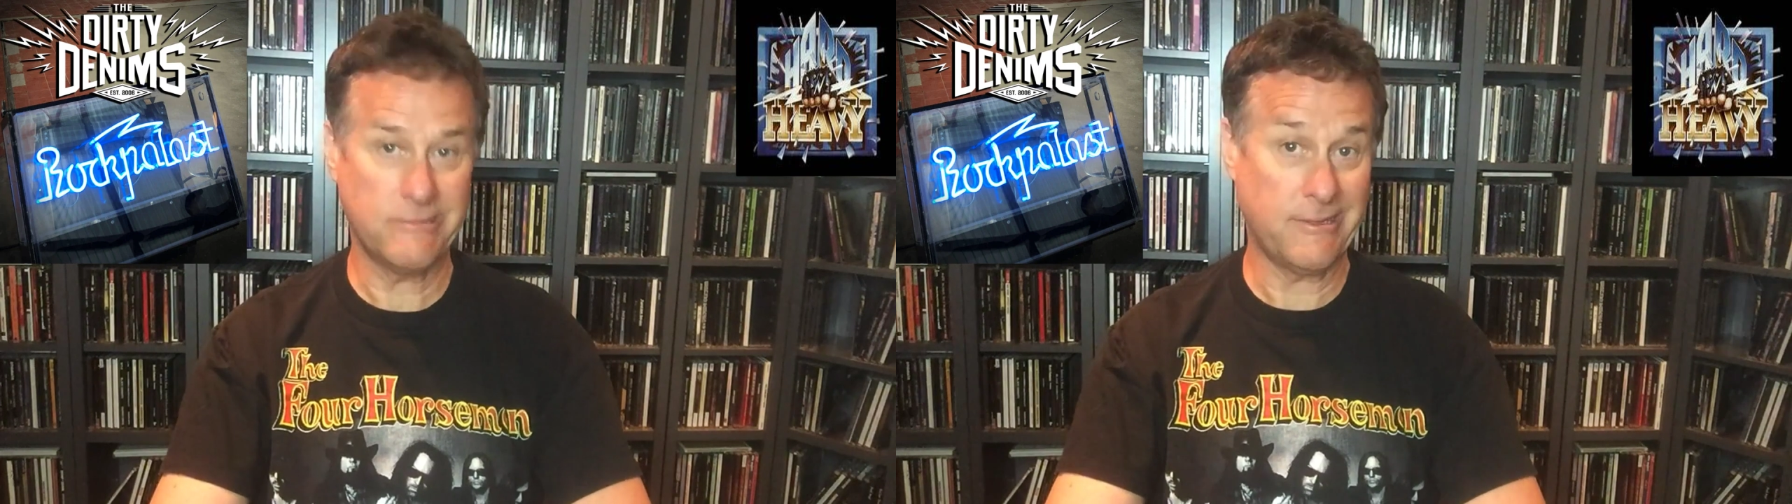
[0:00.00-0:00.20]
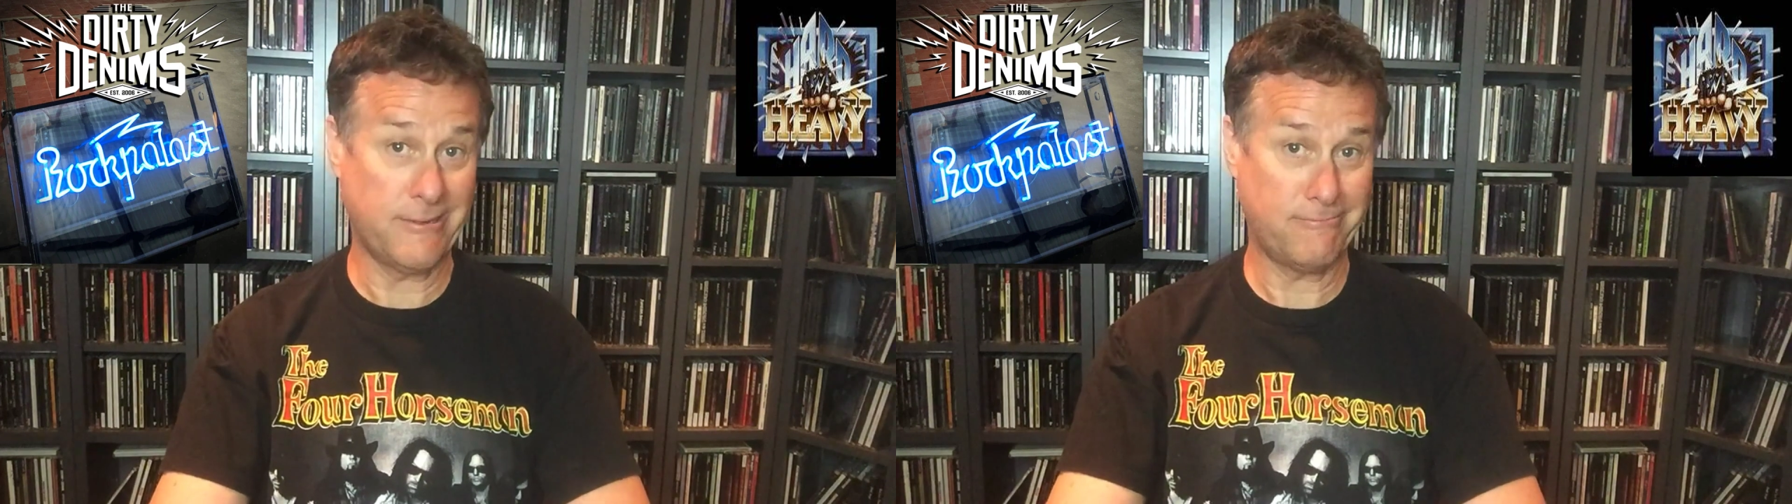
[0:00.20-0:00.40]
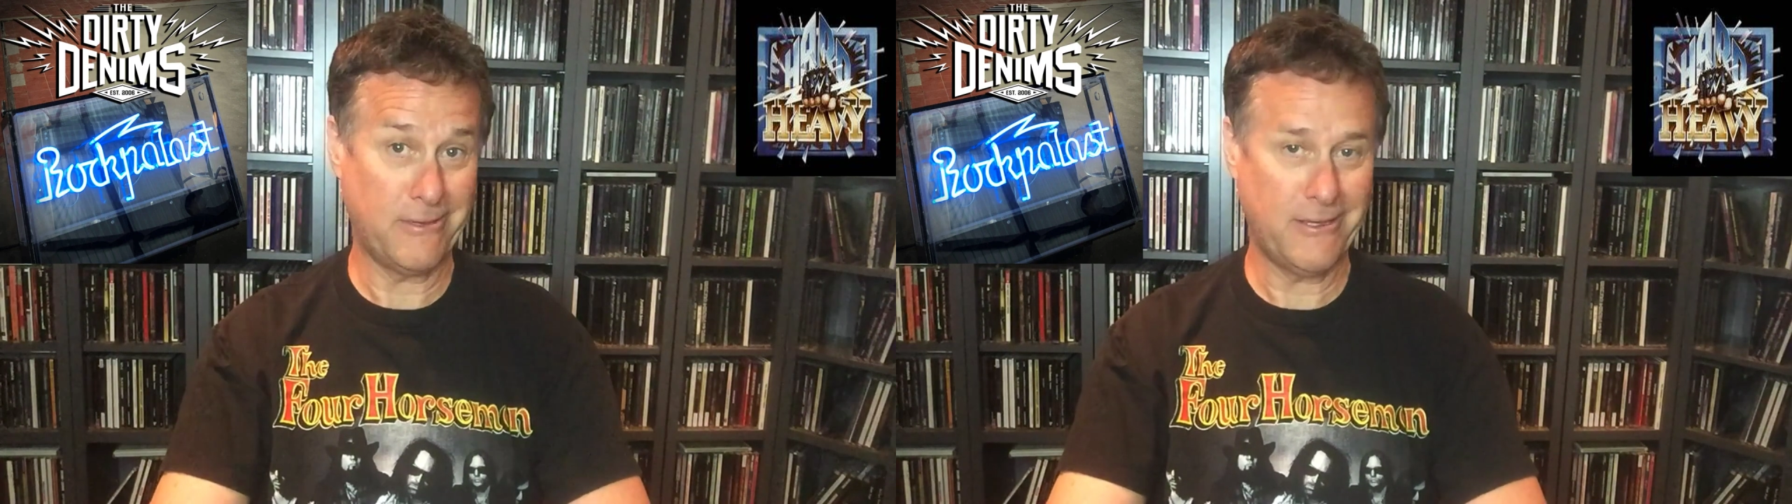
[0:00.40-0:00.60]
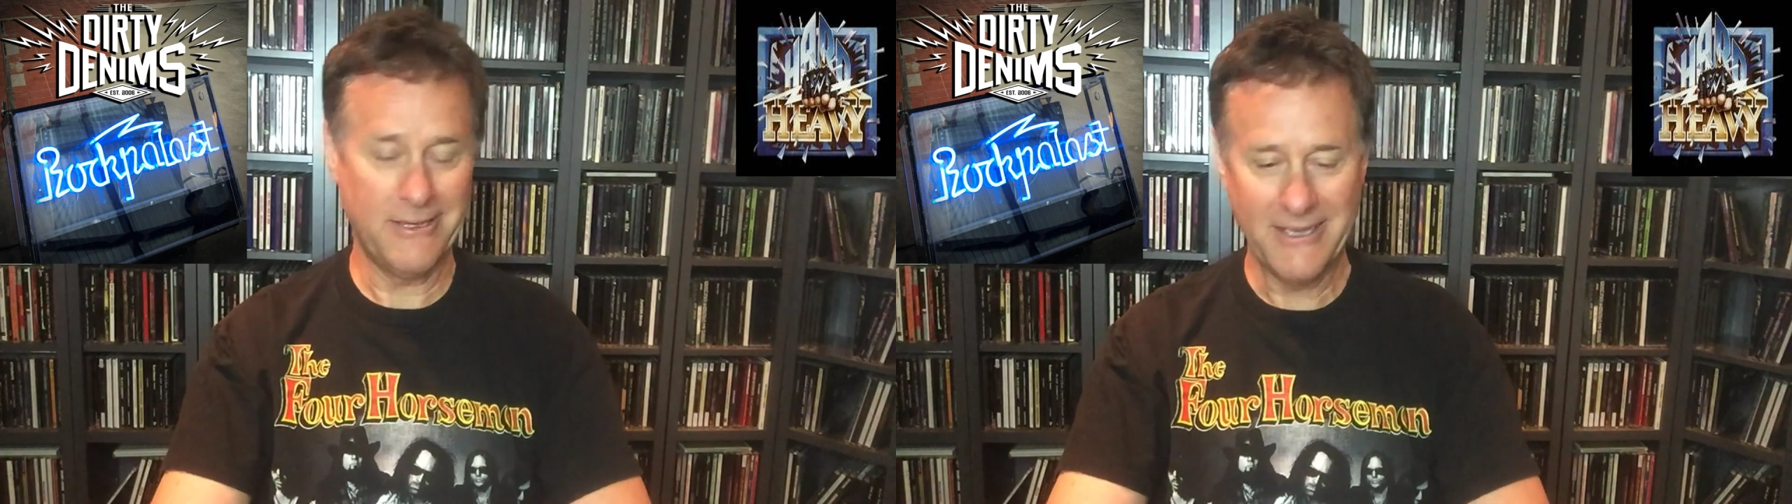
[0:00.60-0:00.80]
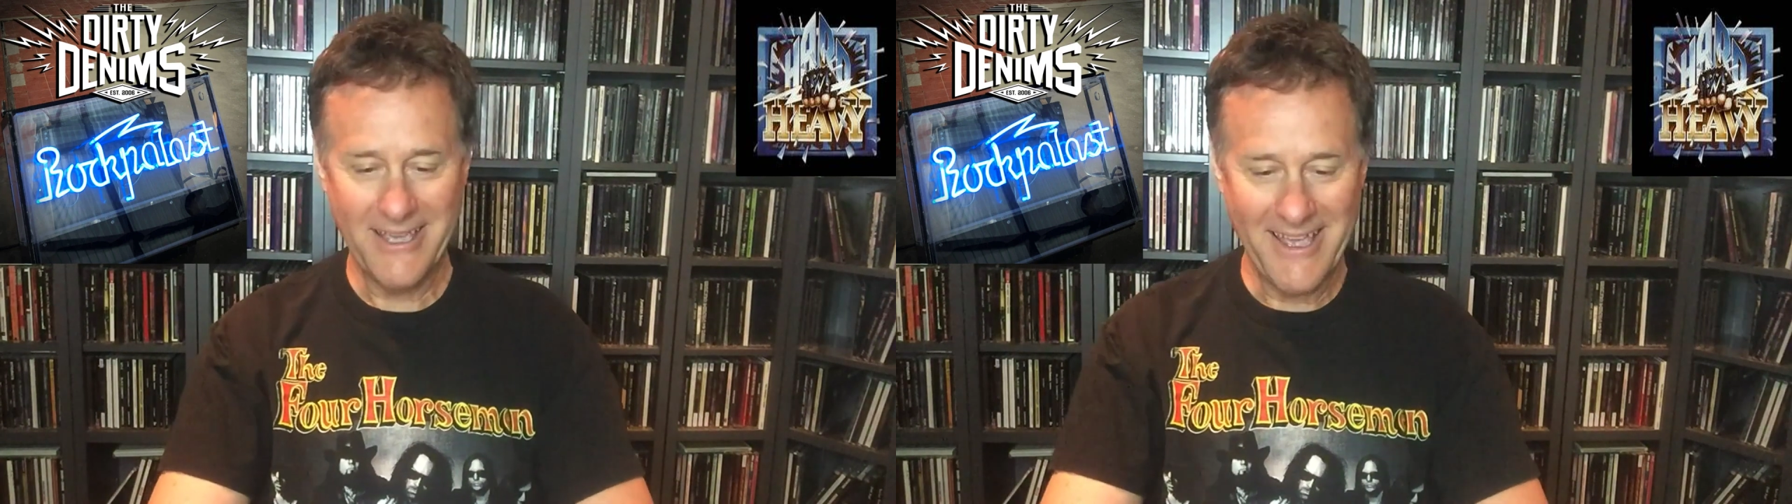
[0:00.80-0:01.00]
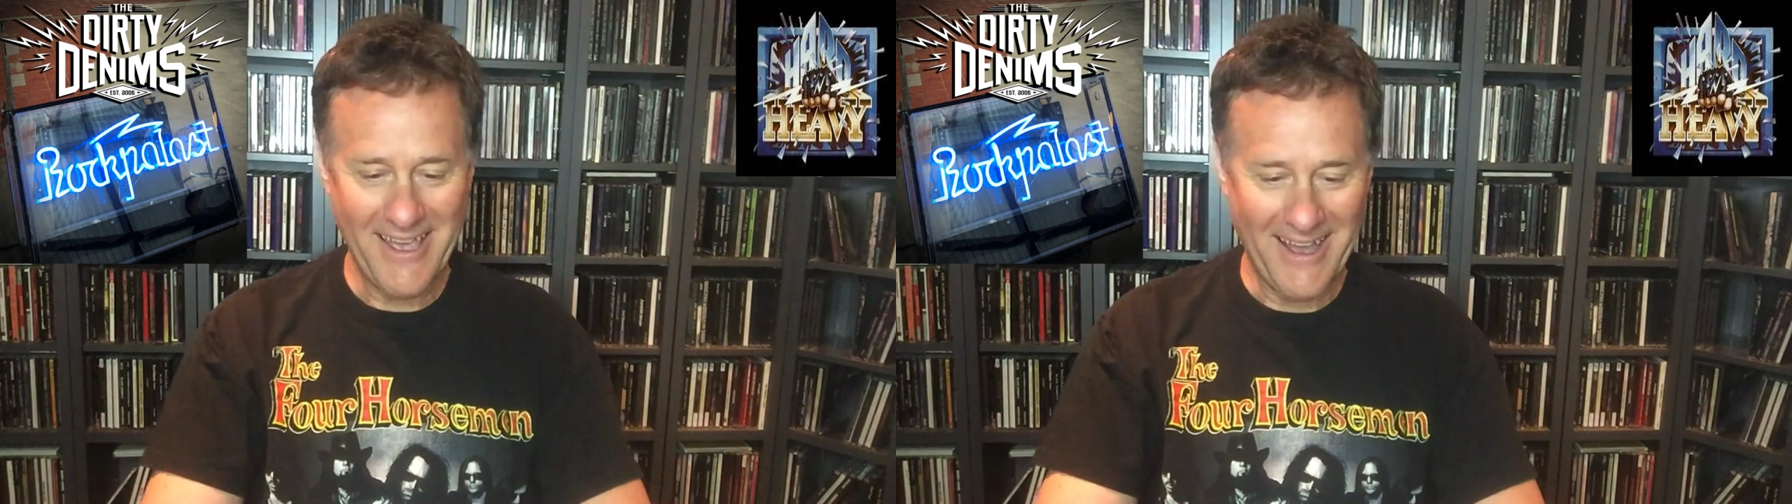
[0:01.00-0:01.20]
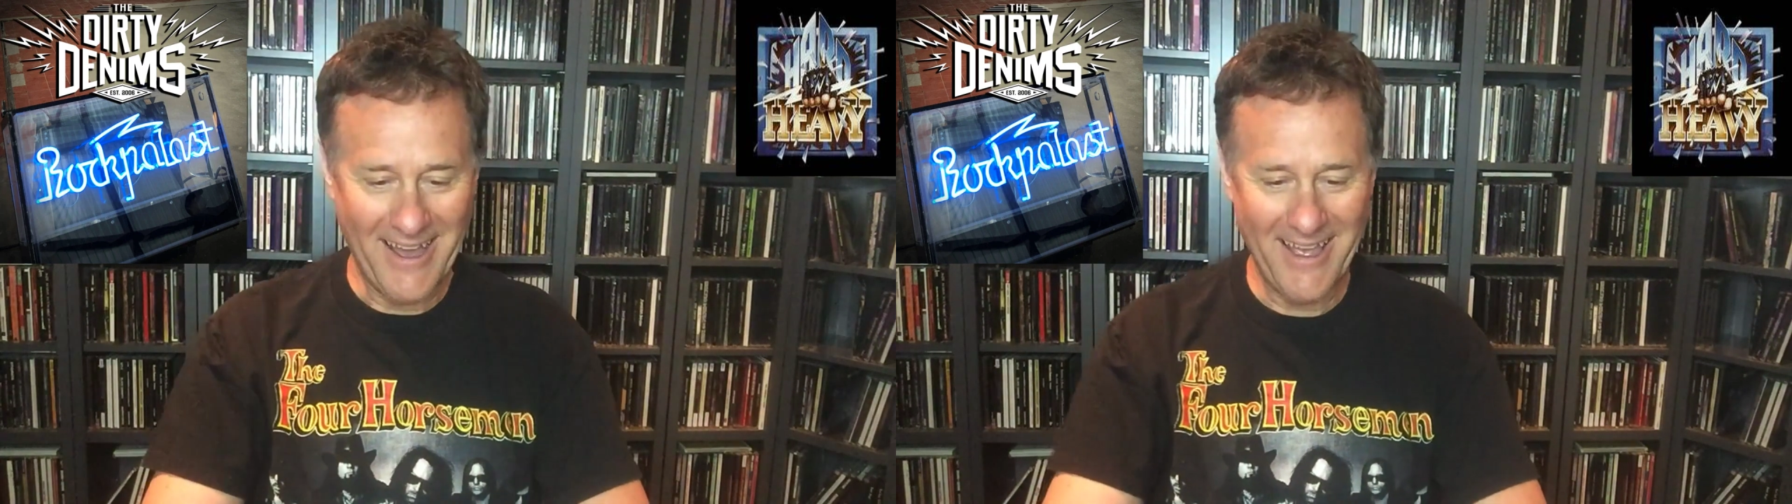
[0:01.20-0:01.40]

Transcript: like me? Uh,